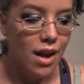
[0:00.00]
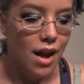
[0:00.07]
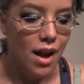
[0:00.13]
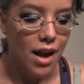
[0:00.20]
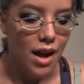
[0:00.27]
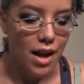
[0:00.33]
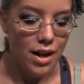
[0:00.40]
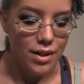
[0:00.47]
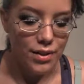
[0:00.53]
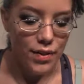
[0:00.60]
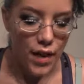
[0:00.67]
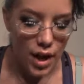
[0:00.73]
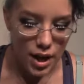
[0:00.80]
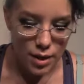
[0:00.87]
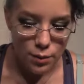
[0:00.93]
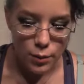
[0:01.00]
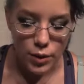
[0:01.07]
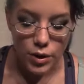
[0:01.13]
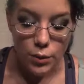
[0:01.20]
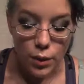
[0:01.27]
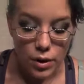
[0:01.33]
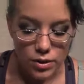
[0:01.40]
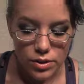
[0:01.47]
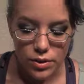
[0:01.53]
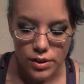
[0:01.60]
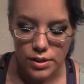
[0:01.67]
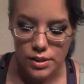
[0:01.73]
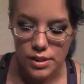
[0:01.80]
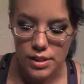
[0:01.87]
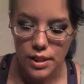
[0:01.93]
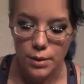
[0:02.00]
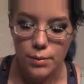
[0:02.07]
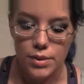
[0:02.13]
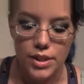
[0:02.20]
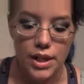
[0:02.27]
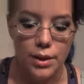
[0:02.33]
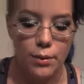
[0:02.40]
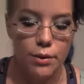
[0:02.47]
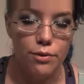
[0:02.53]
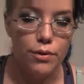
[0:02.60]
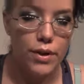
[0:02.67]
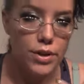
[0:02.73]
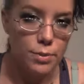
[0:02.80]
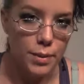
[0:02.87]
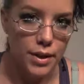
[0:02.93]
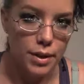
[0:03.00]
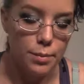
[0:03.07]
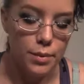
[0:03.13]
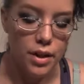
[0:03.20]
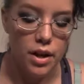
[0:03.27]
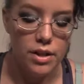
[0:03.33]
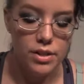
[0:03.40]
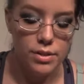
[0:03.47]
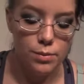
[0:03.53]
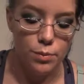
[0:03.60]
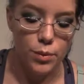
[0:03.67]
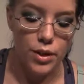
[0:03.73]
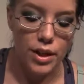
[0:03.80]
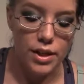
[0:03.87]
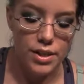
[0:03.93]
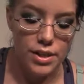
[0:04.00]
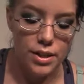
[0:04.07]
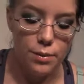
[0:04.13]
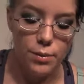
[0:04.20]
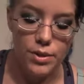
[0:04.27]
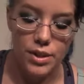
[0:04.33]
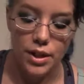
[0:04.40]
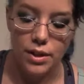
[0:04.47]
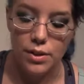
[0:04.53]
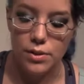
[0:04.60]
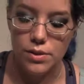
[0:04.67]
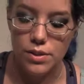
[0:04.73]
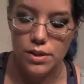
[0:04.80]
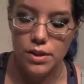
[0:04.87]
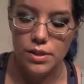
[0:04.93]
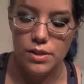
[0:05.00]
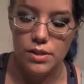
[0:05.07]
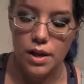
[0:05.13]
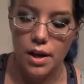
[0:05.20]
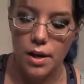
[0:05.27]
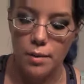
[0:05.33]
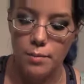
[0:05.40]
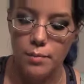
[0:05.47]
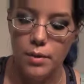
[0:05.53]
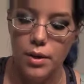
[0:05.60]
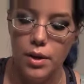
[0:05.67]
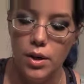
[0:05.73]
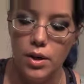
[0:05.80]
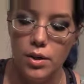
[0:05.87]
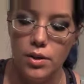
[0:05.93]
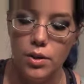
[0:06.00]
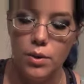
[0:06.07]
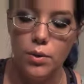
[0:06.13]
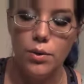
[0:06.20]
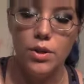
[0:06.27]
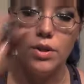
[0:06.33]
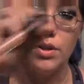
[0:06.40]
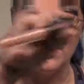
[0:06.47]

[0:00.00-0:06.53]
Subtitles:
And then what you also didn't see was that I refreshed my lip gloss. What I did was I used this Nude